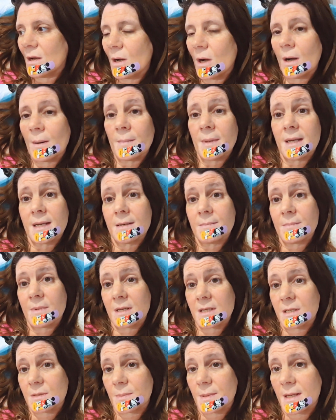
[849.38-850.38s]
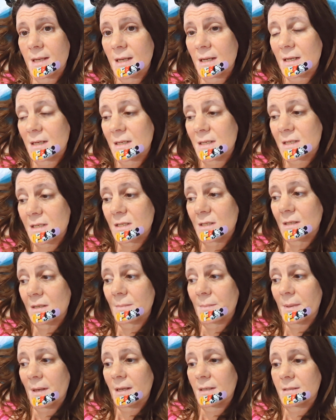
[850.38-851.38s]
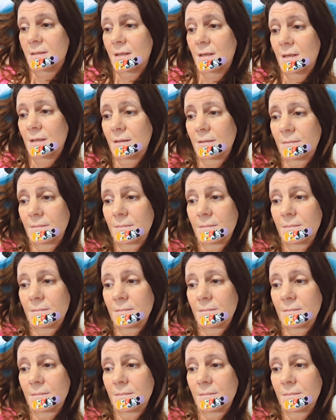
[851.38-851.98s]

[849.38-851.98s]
I'm in my swing and it's still a bad day.